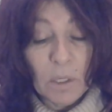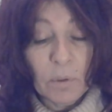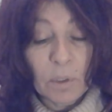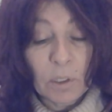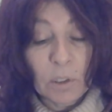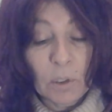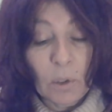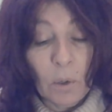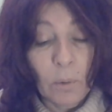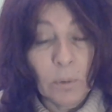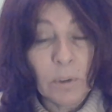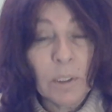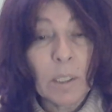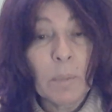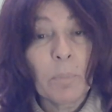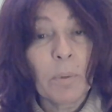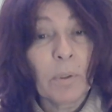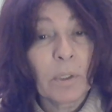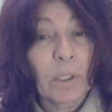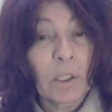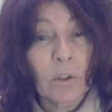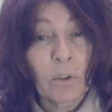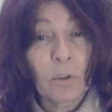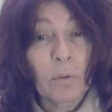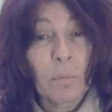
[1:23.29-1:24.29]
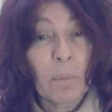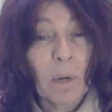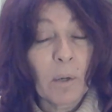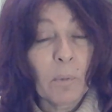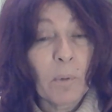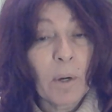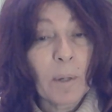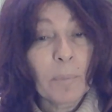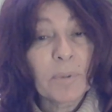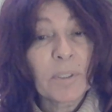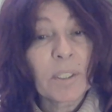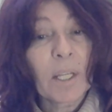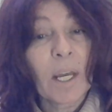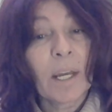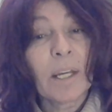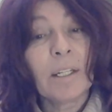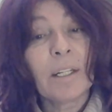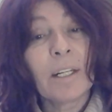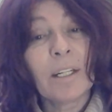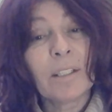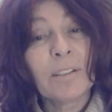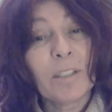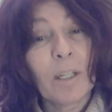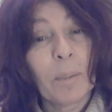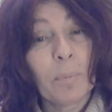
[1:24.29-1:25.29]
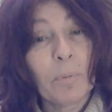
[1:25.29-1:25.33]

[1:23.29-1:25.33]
you can only book it through my website at